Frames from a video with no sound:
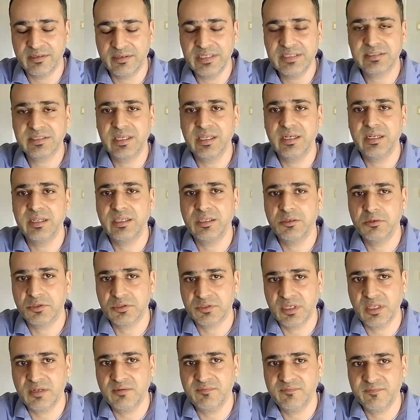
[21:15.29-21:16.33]
reskilling
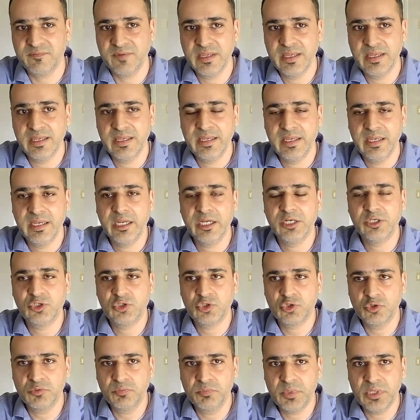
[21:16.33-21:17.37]
yourself, it
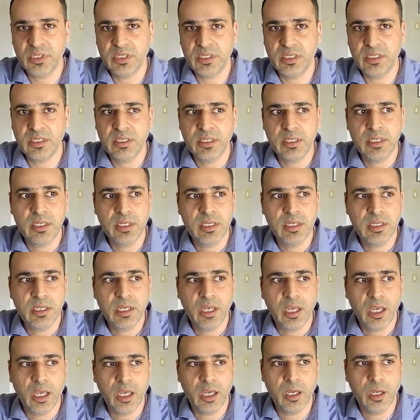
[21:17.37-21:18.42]
should be,
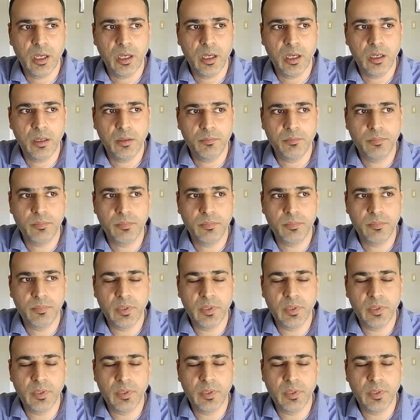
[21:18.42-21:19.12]
job